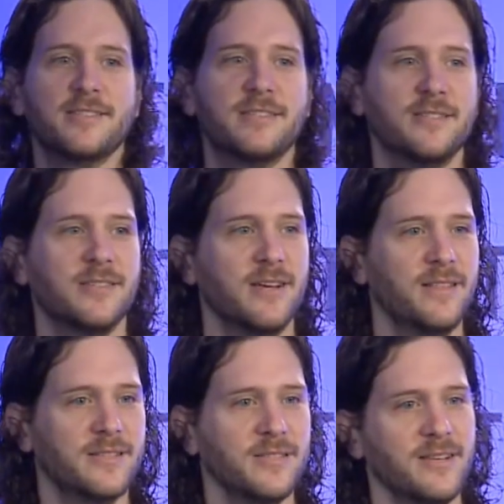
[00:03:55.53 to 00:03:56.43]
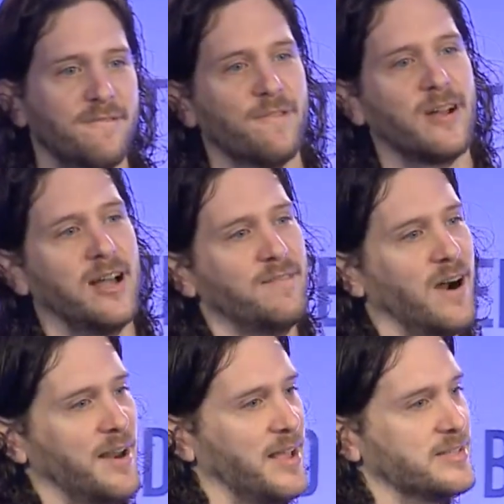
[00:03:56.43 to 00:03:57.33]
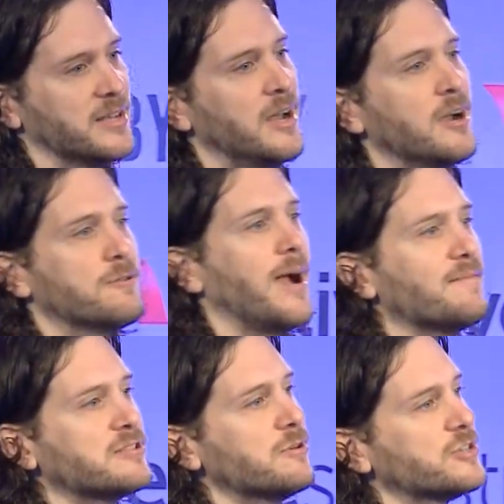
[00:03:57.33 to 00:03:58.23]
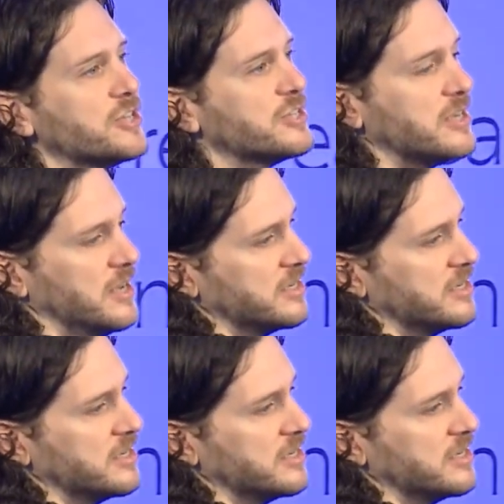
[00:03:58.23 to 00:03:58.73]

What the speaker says: This is a different kind of audience. Graph Search is